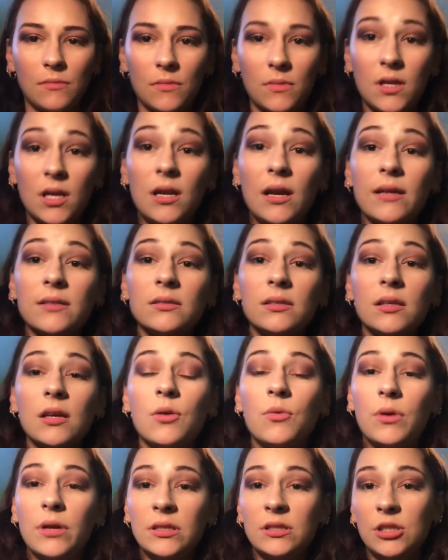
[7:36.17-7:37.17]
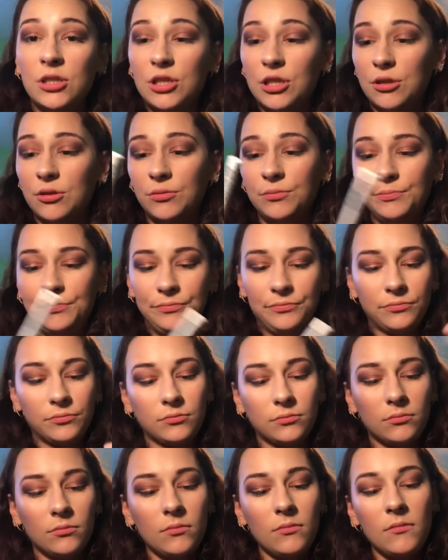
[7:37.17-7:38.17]
the next thing I wanted to do
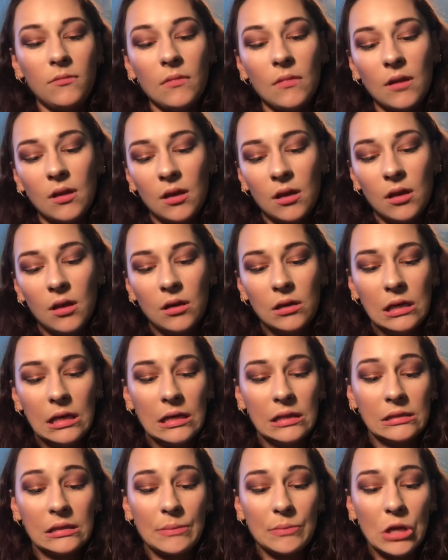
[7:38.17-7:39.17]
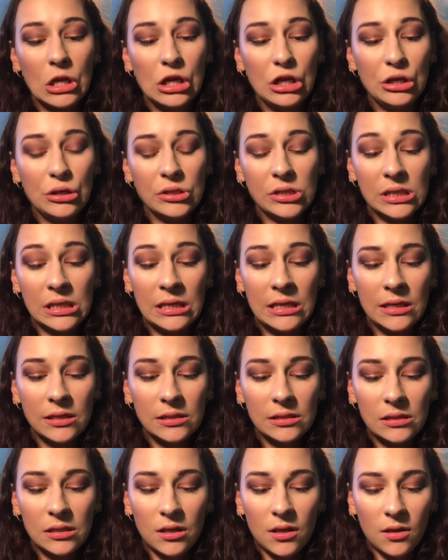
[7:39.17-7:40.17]
is I'm gonna use the
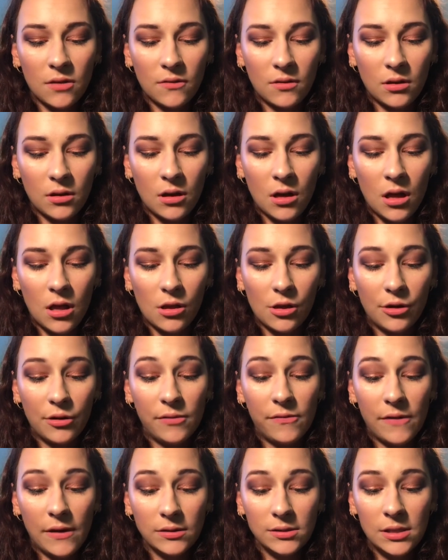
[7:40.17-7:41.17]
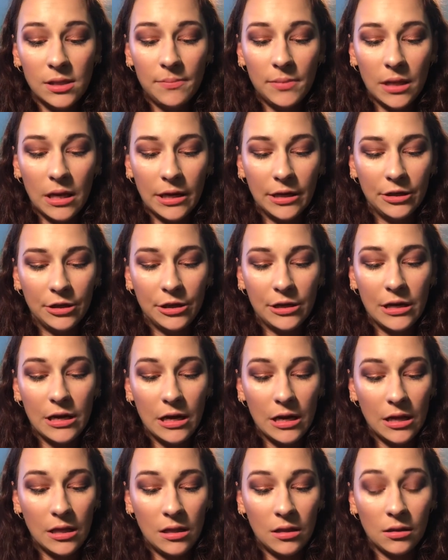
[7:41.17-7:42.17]
NYX colored felt tip liner
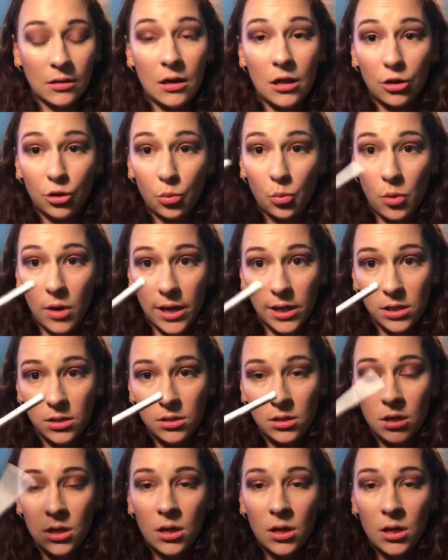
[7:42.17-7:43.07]
in the color white.